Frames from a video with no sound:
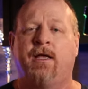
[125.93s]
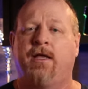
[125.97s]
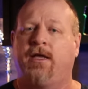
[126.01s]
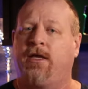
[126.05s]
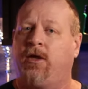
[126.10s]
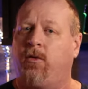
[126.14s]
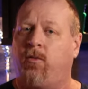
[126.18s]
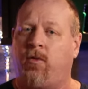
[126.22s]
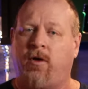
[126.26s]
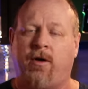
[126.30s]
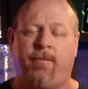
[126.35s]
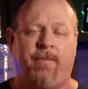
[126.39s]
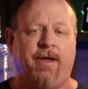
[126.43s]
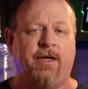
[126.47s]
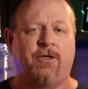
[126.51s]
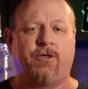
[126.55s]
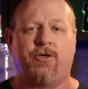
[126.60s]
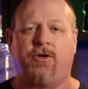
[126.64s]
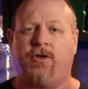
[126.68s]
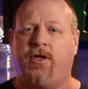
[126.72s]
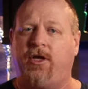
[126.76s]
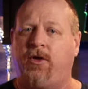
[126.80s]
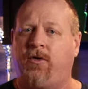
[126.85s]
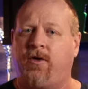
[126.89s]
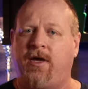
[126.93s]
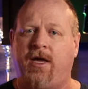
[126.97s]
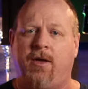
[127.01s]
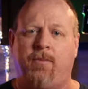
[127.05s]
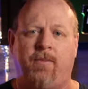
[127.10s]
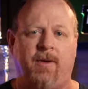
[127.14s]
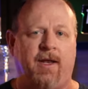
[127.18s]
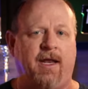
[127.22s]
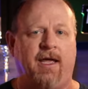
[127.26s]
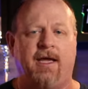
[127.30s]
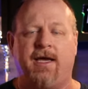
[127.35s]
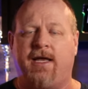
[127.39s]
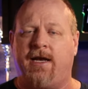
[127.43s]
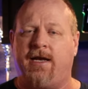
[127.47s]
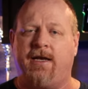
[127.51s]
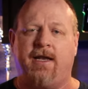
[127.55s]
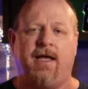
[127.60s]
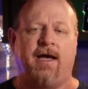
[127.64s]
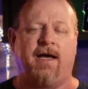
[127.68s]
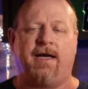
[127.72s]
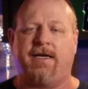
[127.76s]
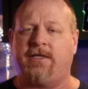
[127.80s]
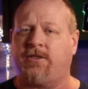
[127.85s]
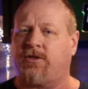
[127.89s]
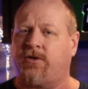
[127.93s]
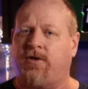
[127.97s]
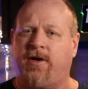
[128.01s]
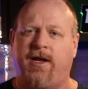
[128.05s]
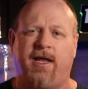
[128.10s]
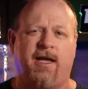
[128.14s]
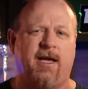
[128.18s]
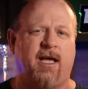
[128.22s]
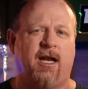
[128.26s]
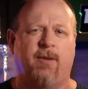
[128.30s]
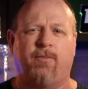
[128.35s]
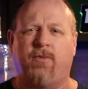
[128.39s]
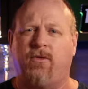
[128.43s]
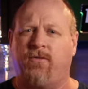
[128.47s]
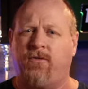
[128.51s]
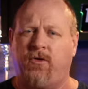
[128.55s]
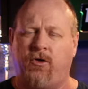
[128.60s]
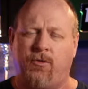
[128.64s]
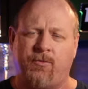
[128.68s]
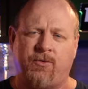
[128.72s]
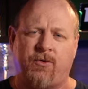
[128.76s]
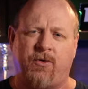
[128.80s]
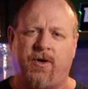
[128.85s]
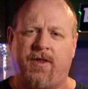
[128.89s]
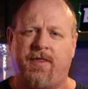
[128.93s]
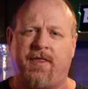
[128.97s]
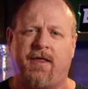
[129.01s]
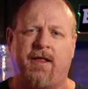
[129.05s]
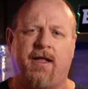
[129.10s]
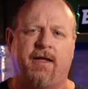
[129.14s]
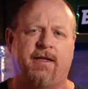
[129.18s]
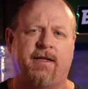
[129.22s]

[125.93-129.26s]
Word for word: You want to make sure that you keep any kind of dyes or any kind of perfumes or anything